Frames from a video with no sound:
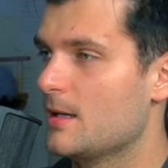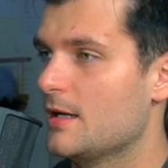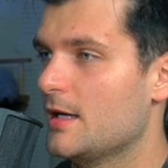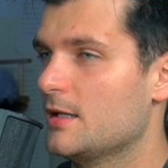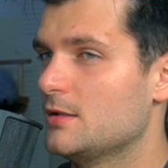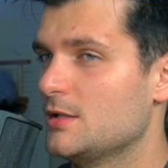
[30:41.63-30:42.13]

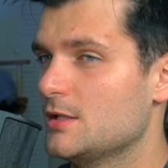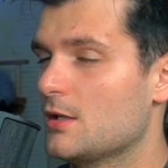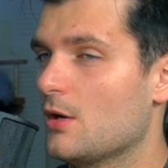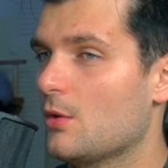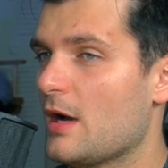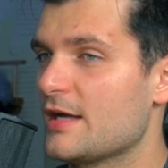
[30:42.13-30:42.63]
And, you
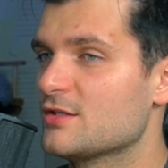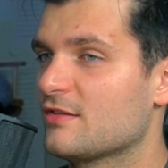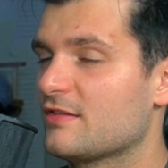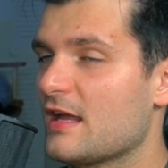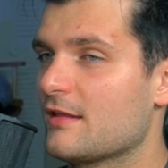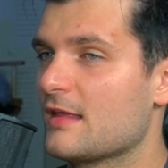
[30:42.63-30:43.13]
know, I
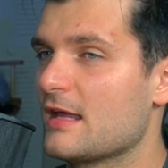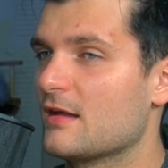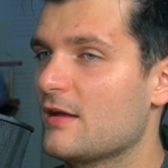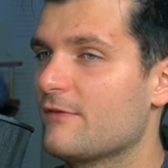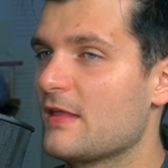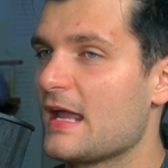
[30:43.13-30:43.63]
just think that
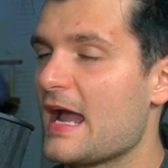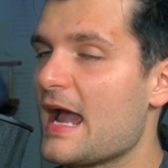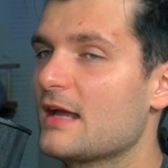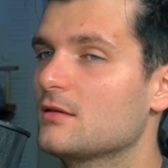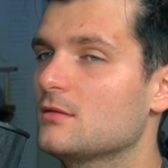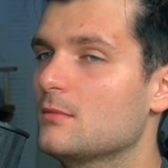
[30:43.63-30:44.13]
if they
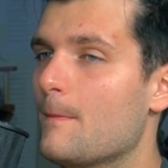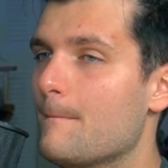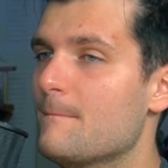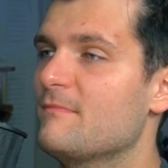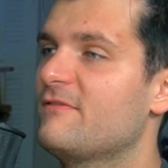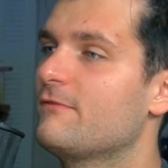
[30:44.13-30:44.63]

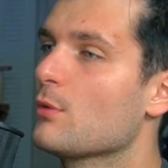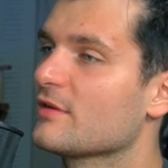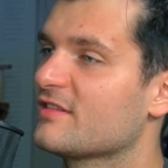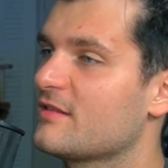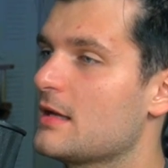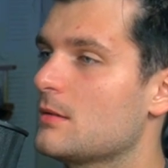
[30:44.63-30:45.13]
hadn't
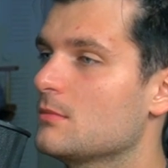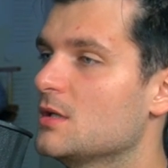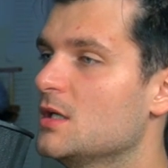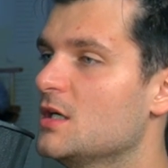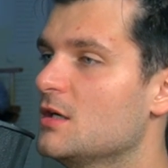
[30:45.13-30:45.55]
forced them